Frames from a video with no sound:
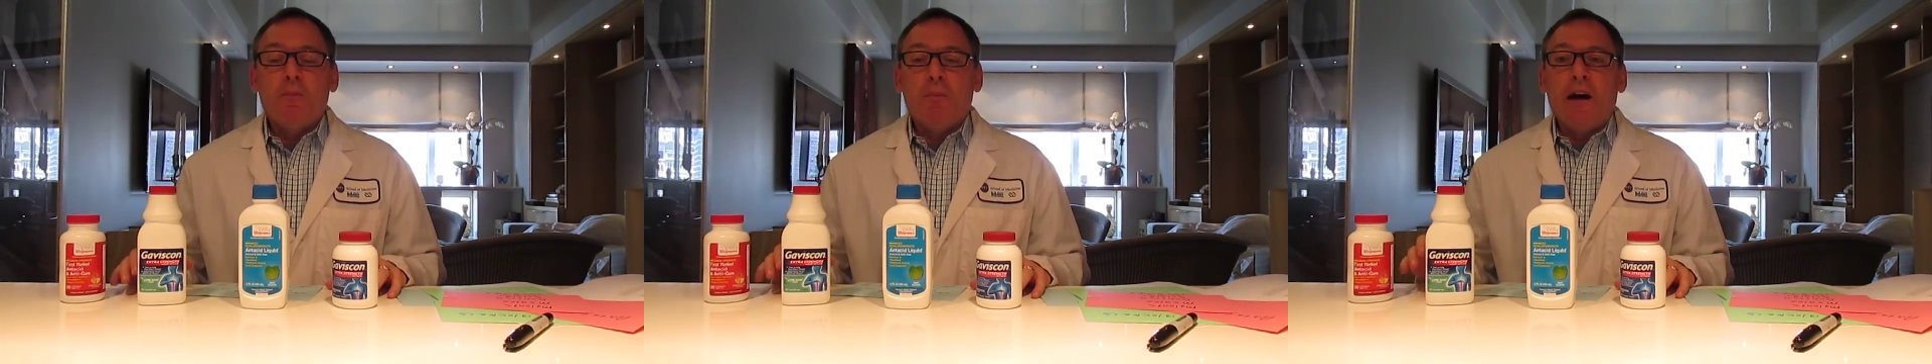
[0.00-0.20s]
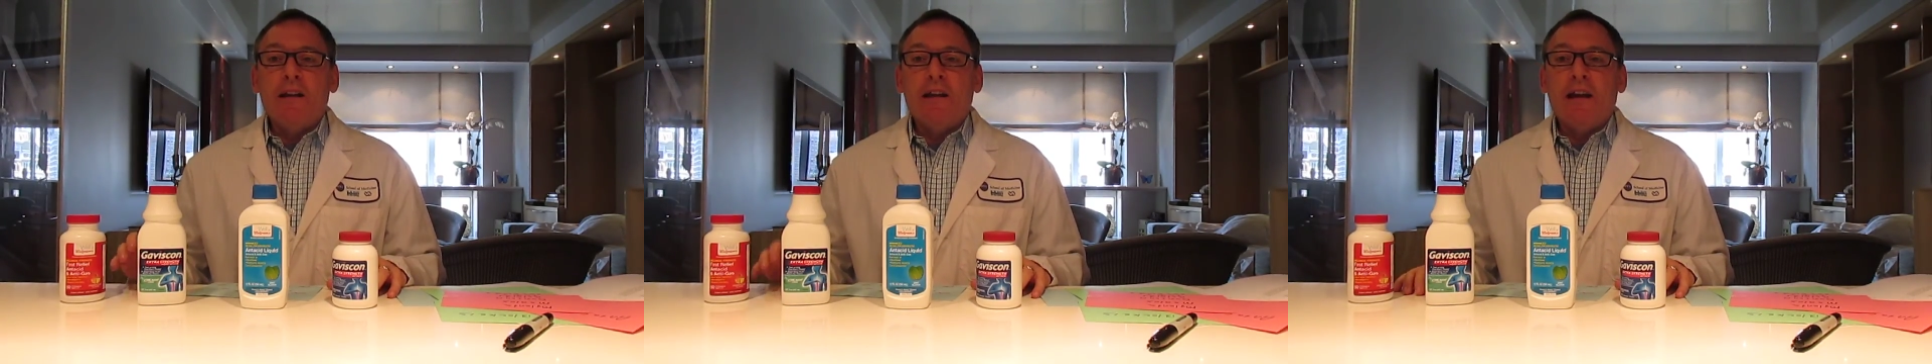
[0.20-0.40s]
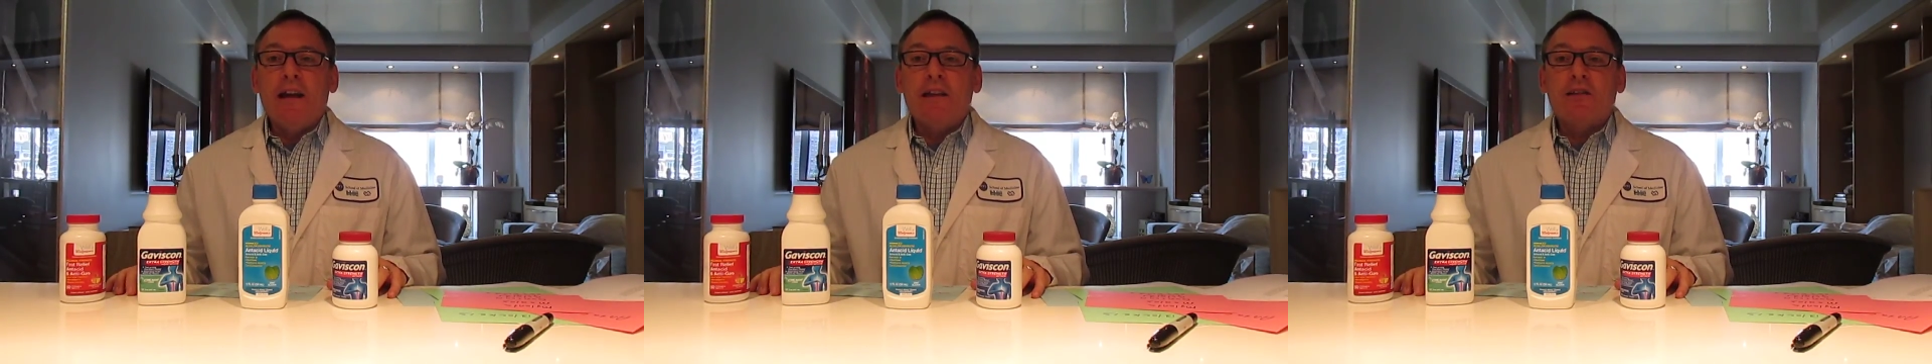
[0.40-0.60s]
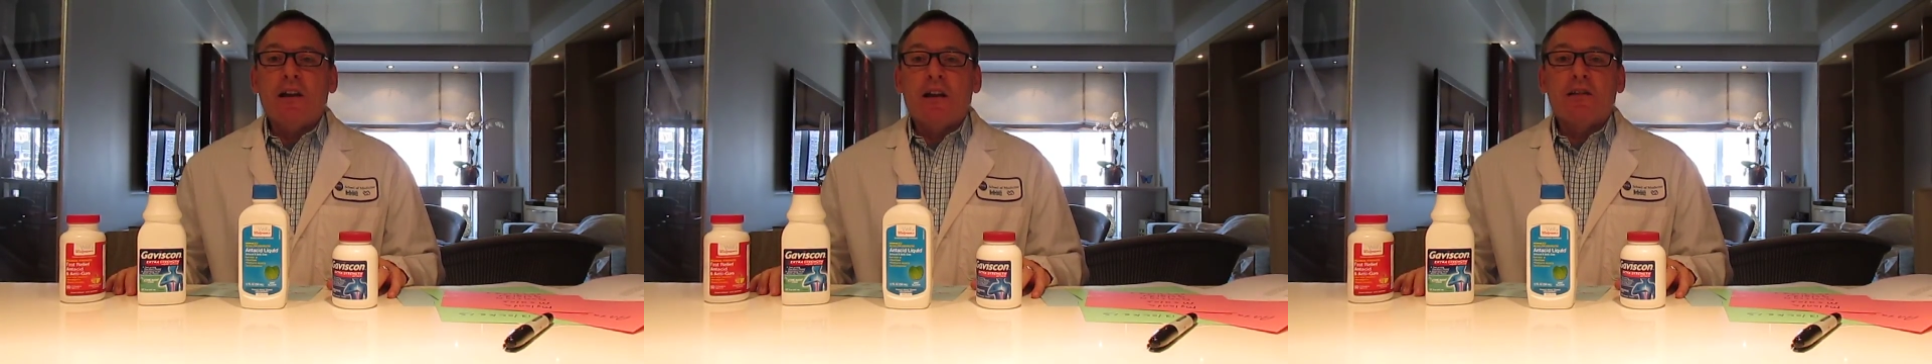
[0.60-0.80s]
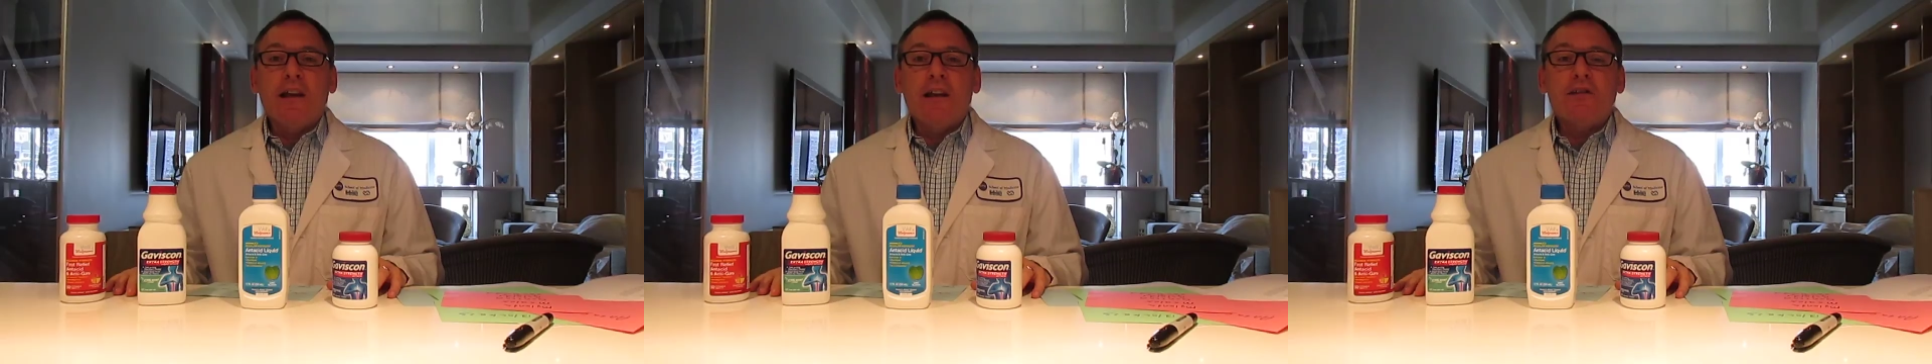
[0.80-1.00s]
but
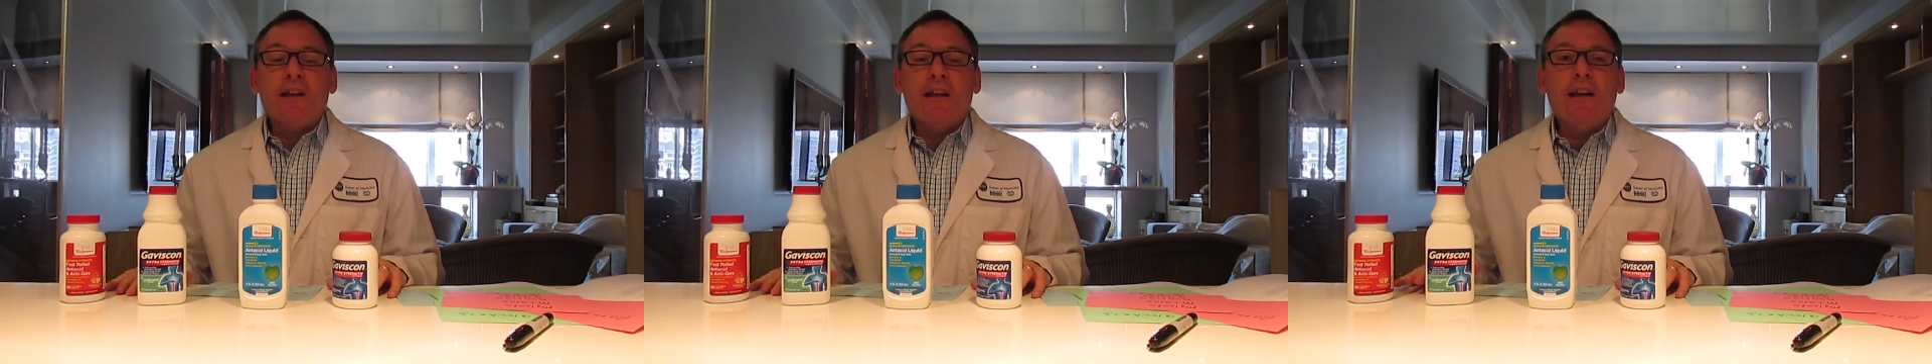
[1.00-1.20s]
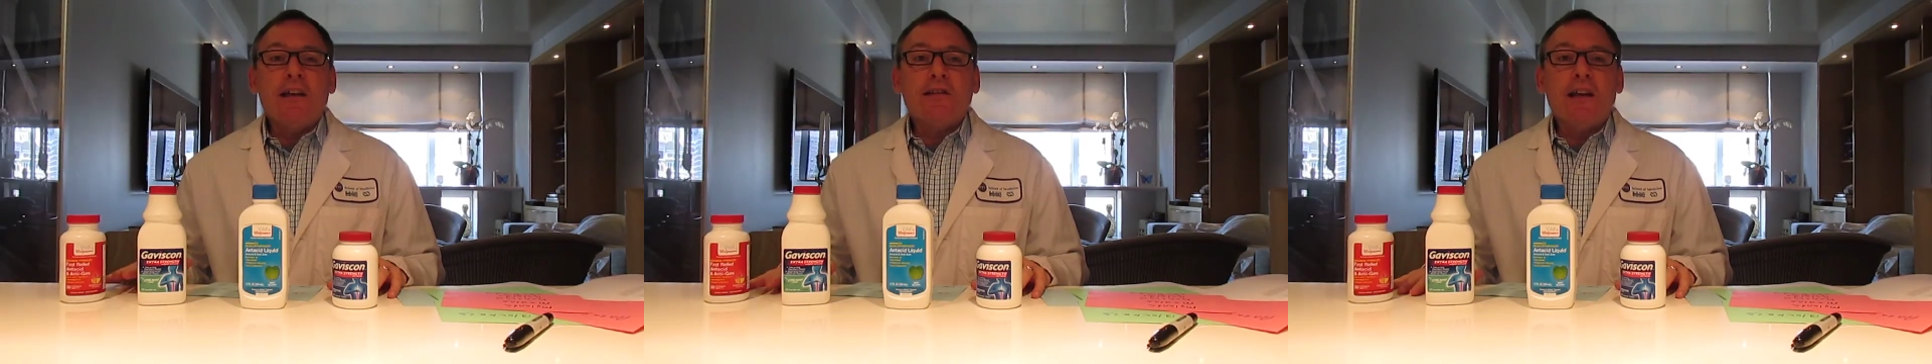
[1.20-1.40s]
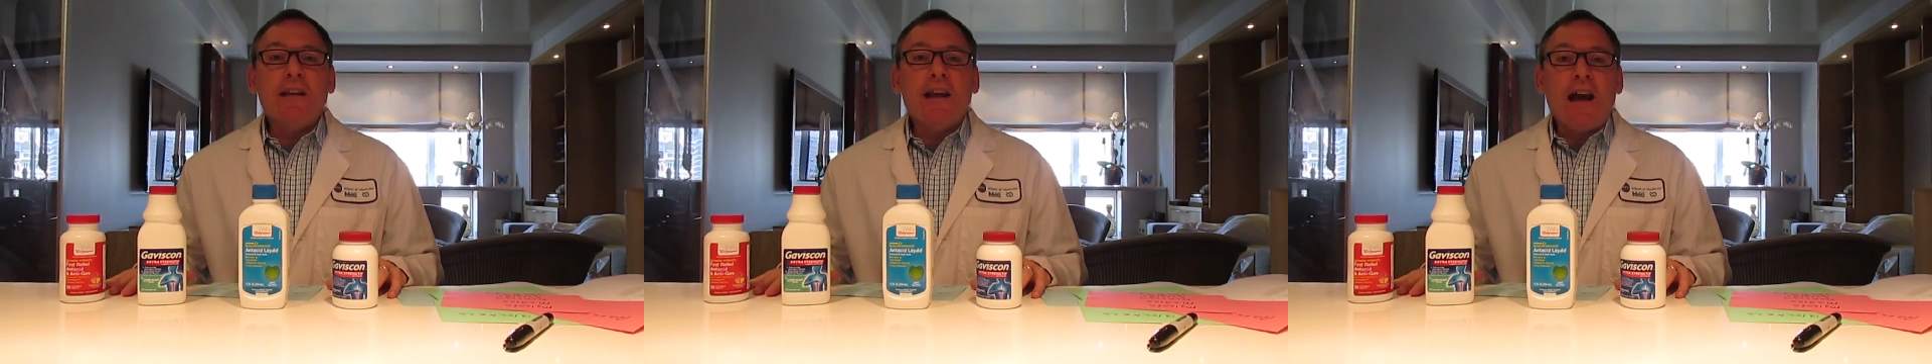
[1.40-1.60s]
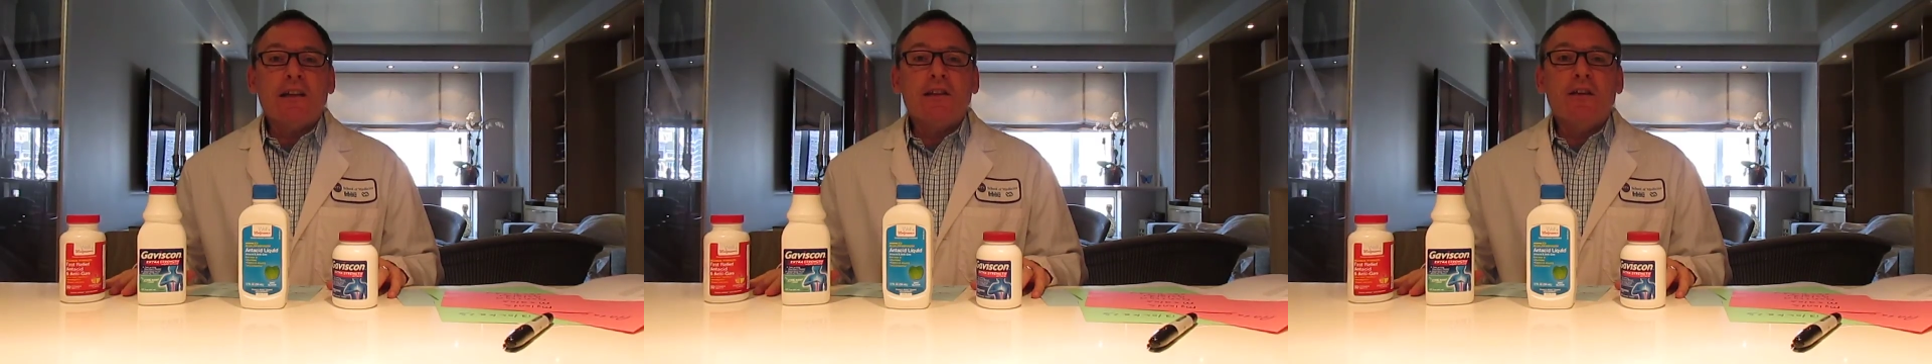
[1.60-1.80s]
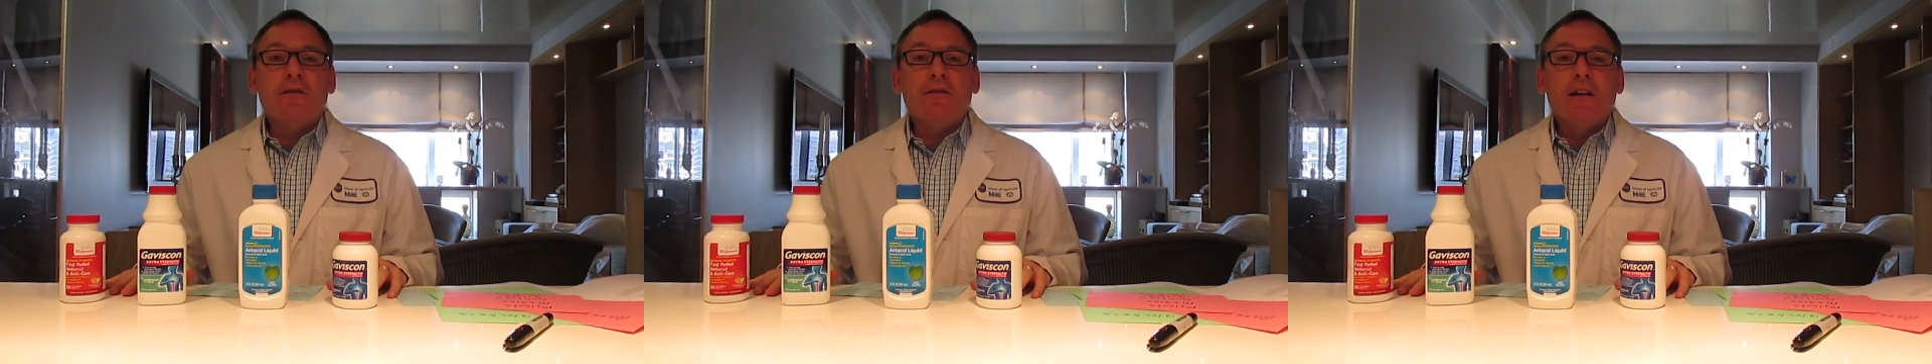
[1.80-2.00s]
it's listed as
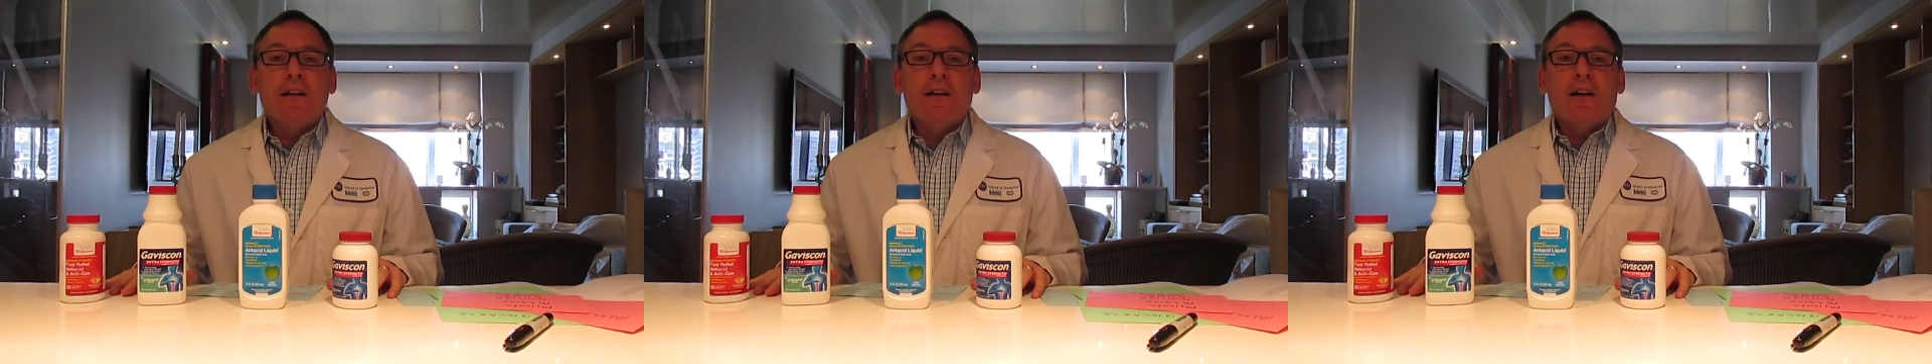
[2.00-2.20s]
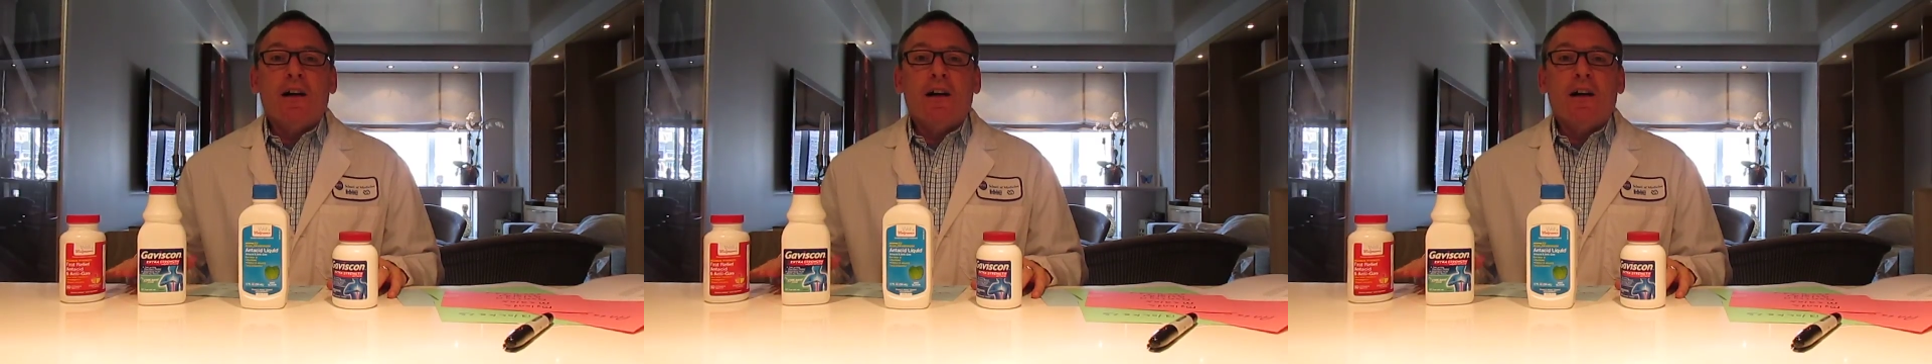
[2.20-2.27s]
inactive